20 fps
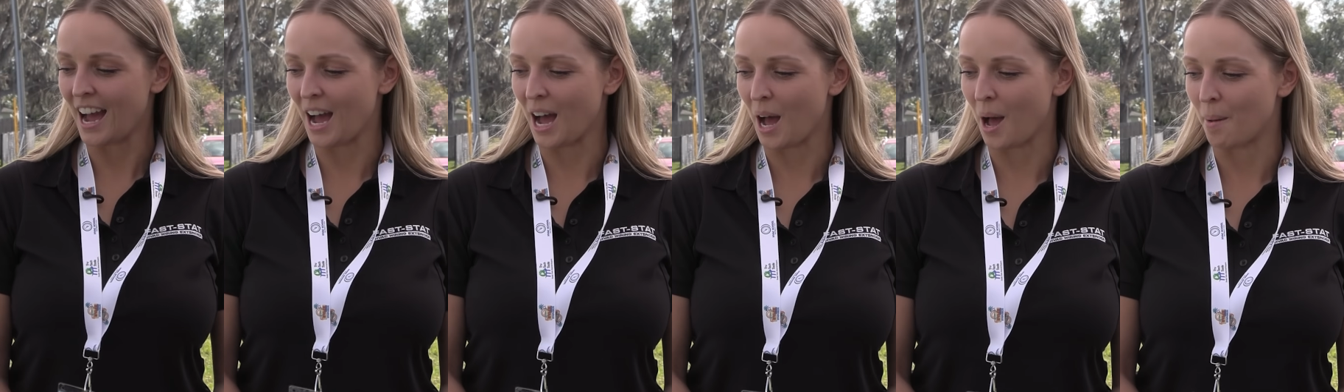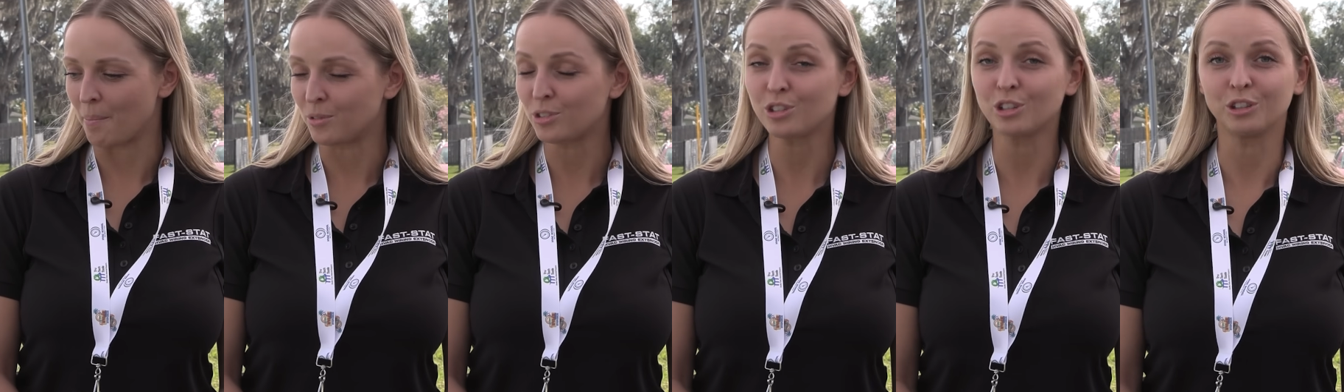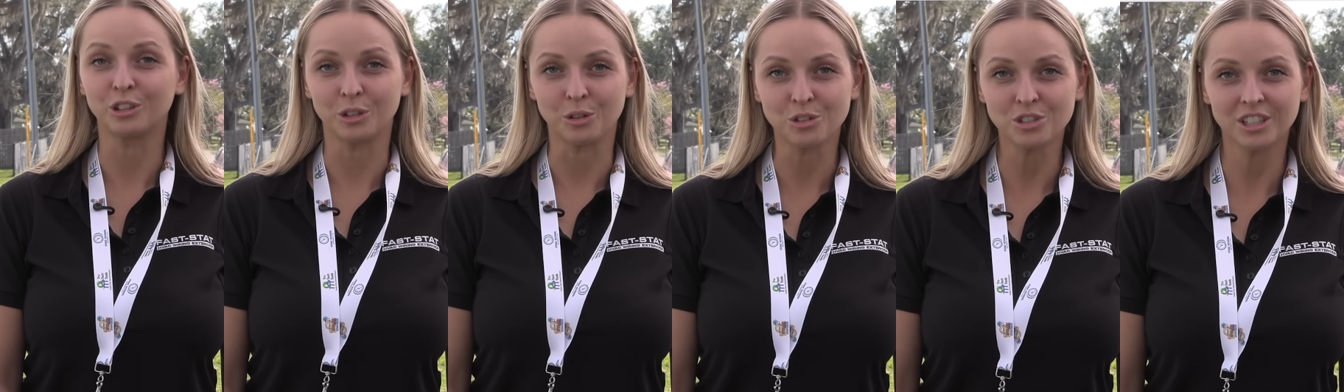um,
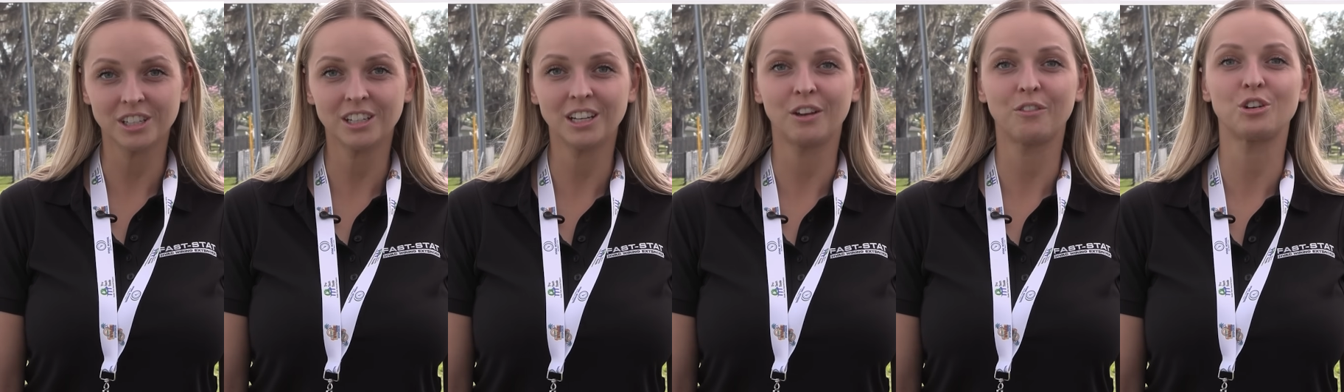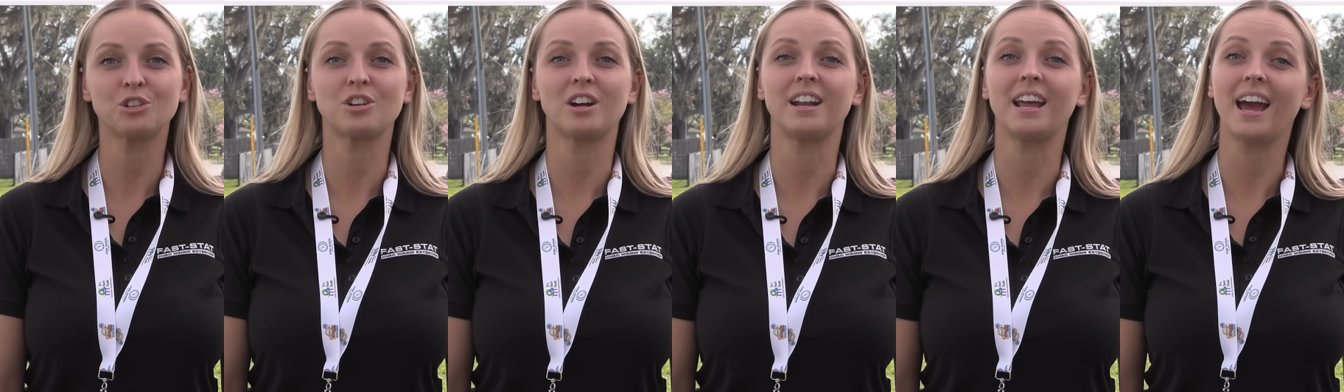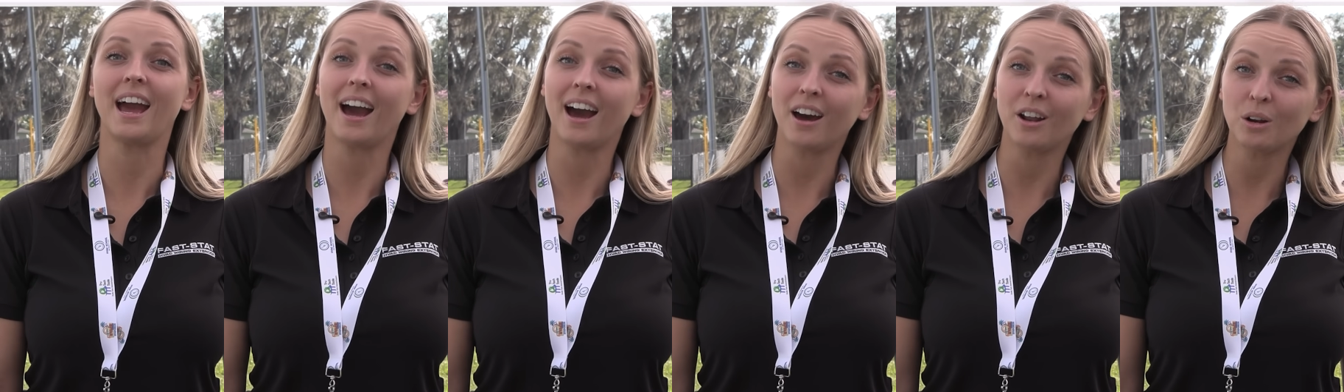solution if you're trying to
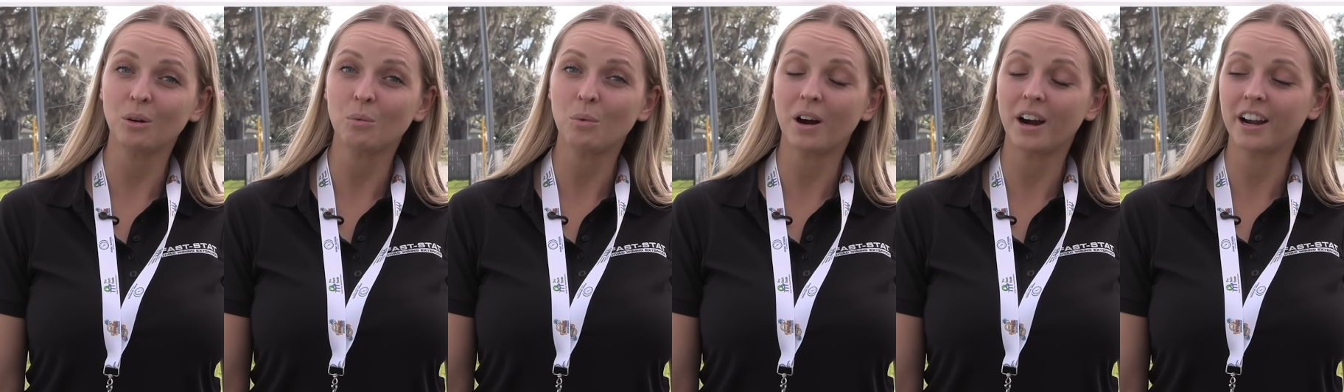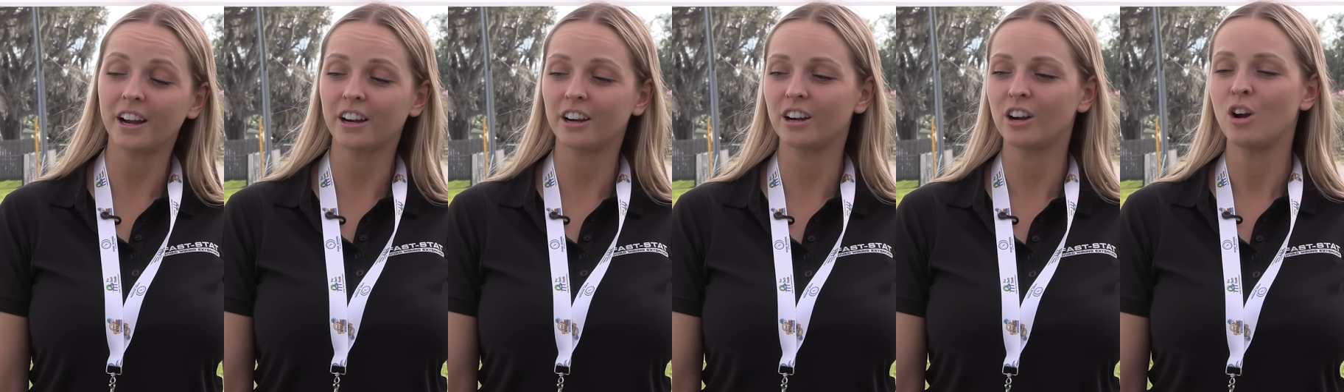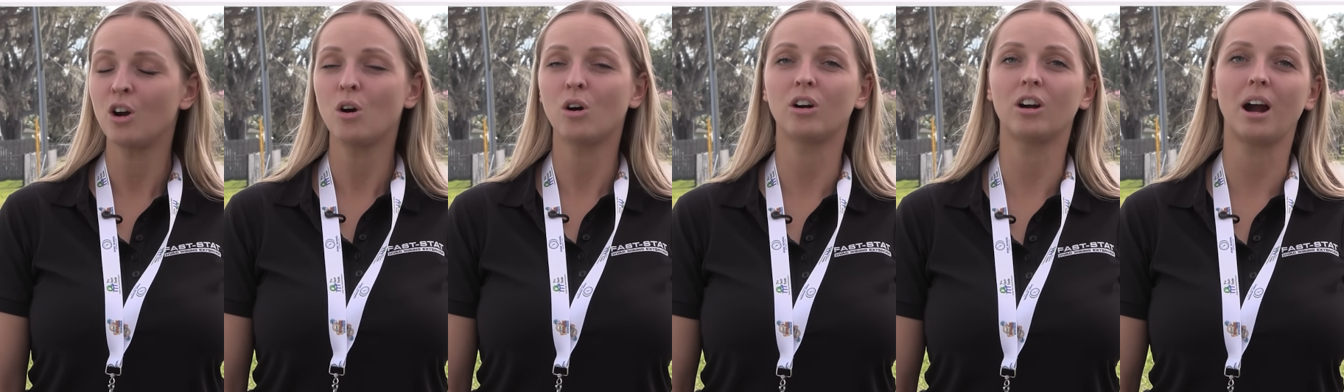add a wire
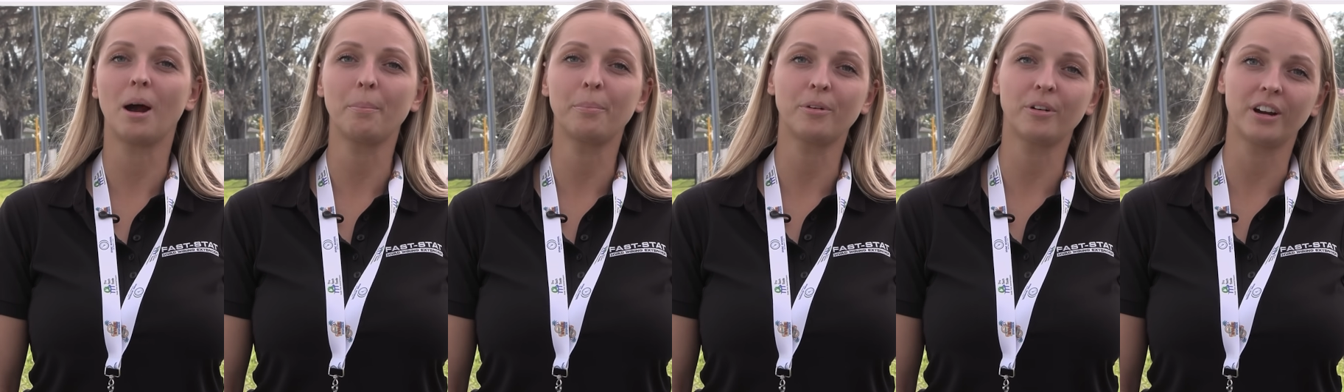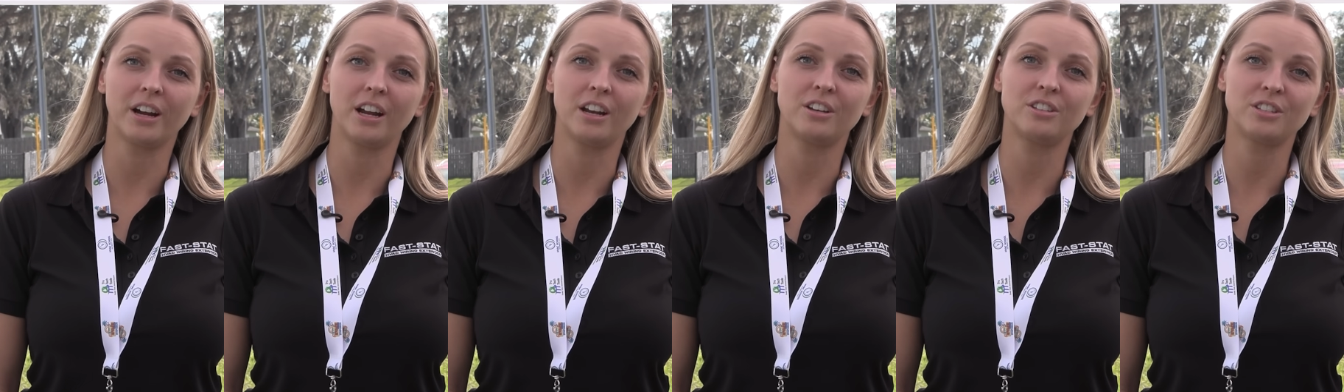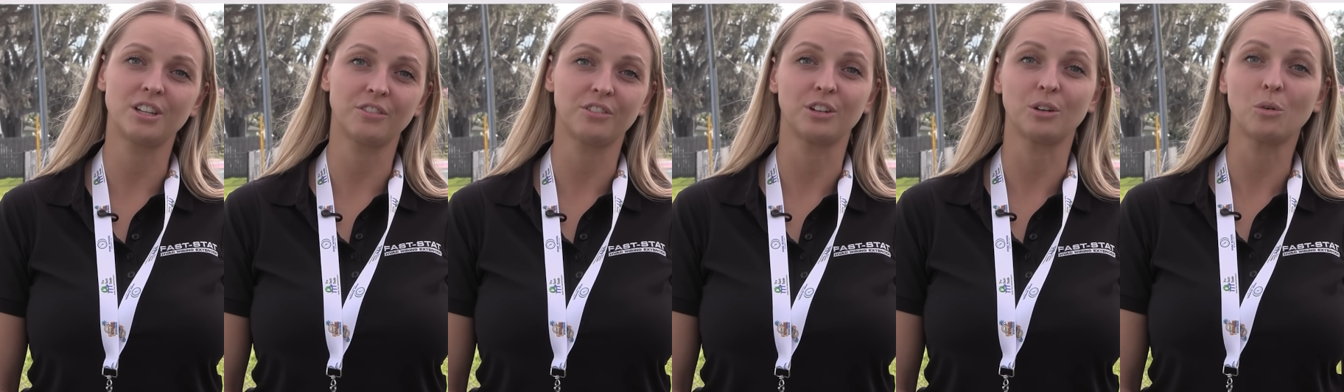or upgrade
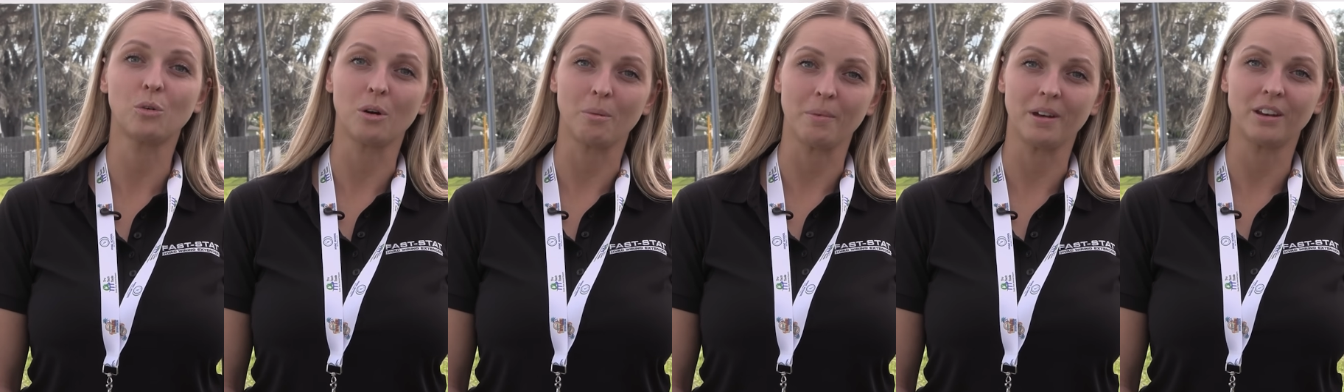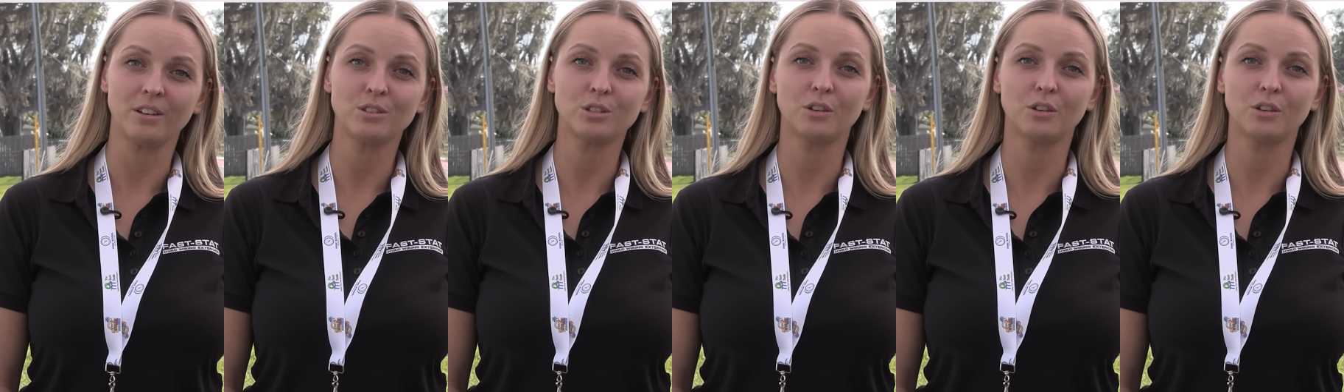different equipment.